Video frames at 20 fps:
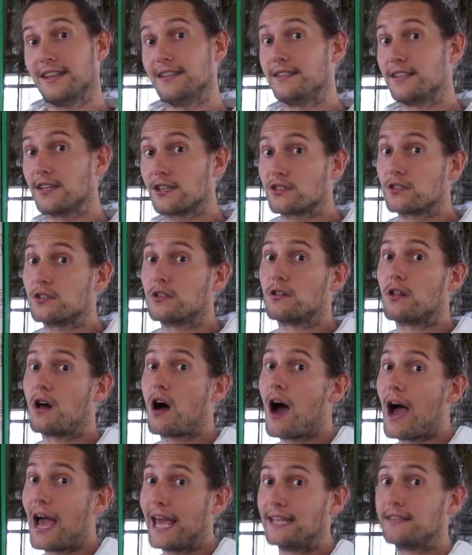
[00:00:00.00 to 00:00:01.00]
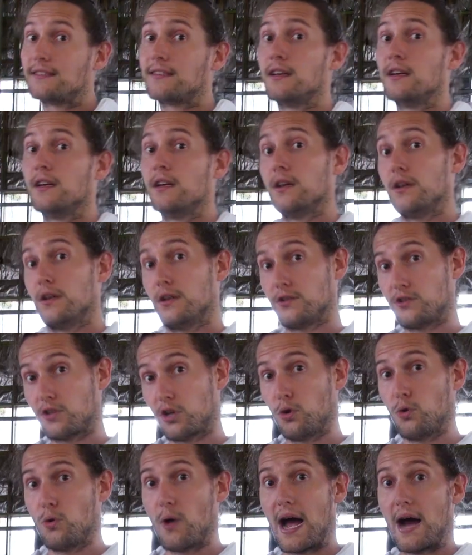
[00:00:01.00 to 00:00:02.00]
additional height
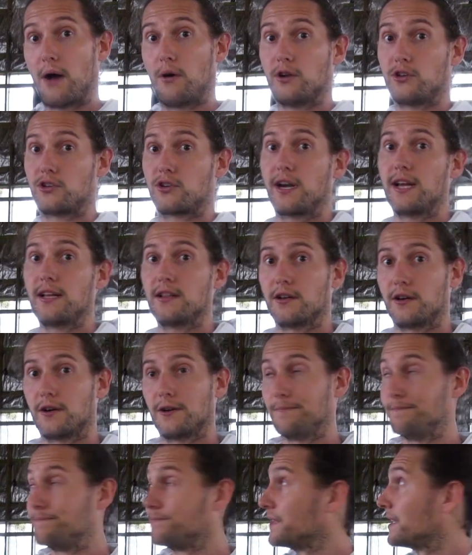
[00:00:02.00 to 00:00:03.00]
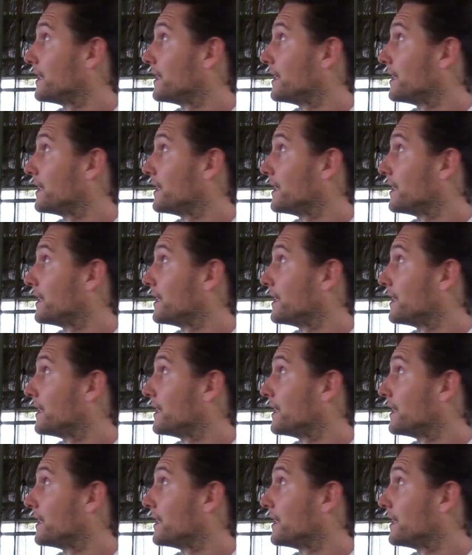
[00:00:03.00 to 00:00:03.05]
to our trailer.